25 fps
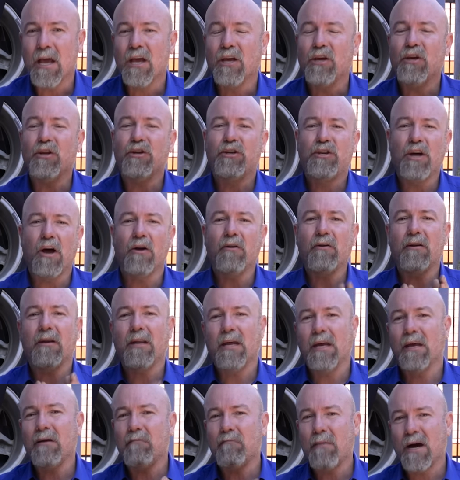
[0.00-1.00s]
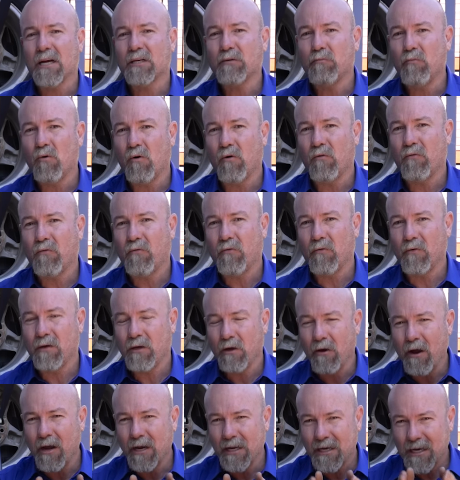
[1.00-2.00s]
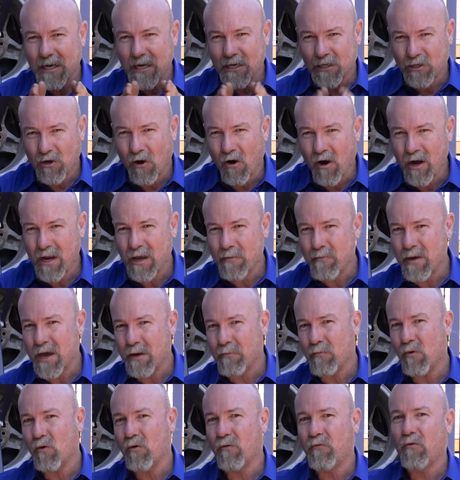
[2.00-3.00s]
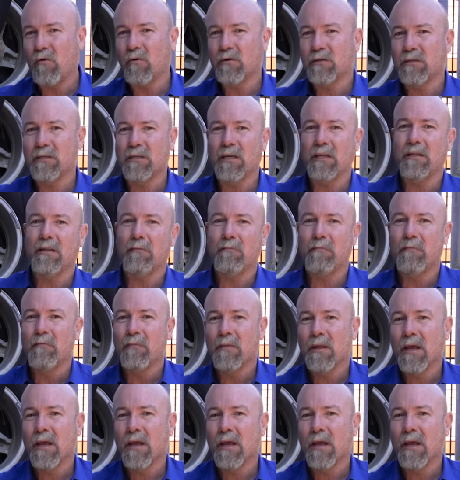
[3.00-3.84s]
You don't need much more, you only need a tiny amount more force than